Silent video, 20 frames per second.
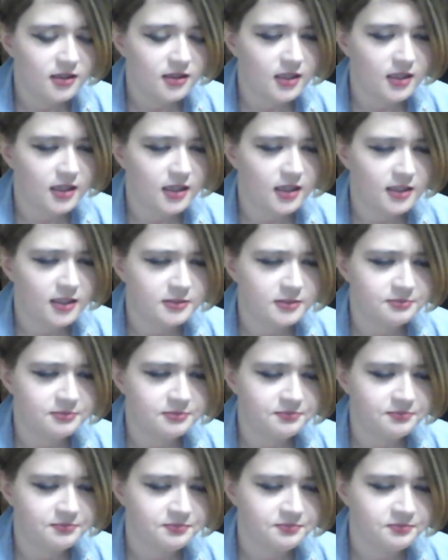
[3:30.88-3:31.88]

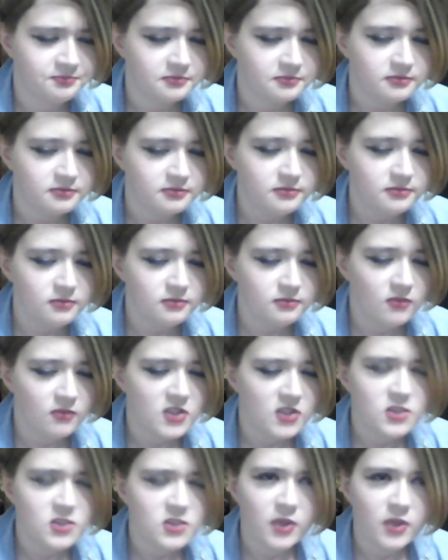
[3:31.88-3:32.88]
Um,
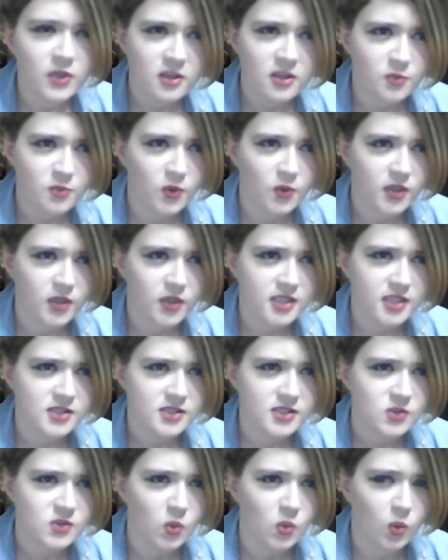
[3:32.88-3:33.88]
so one of the
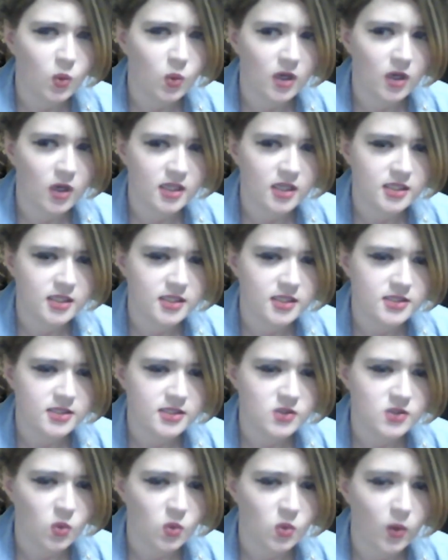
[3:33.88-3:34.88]
boys
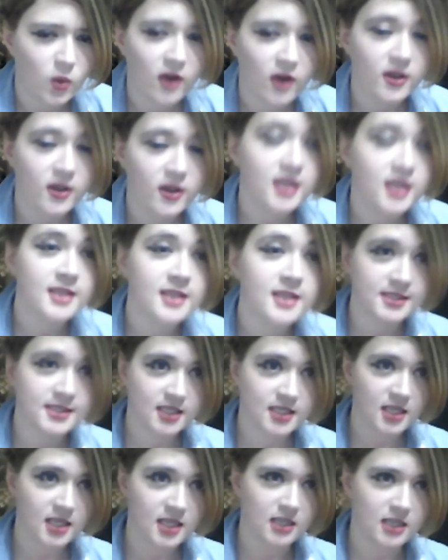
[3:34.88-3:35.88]
was wearing his
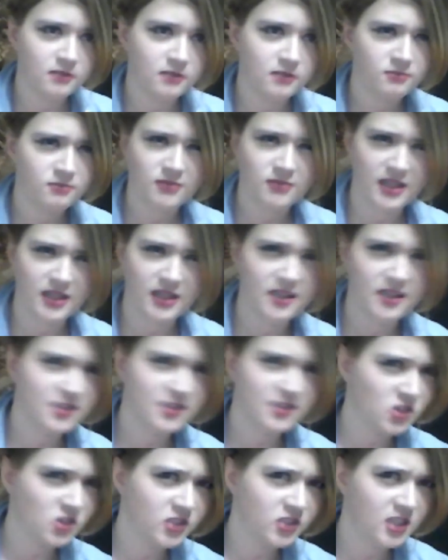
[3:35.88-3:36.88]
gi. I think
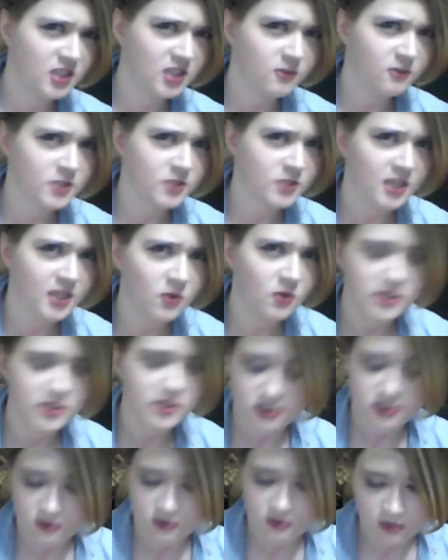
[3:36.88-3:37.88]
it's called a gi for
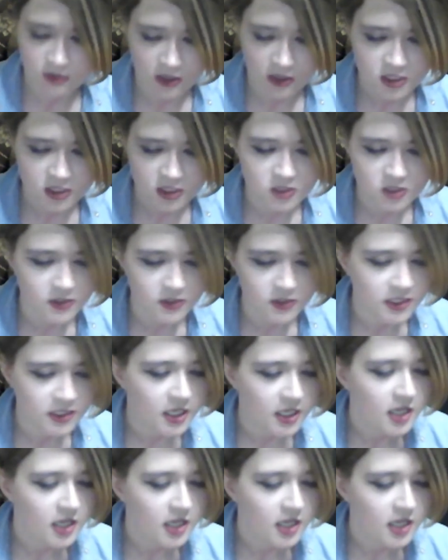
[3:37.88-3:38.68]
Taekwondo, not sure.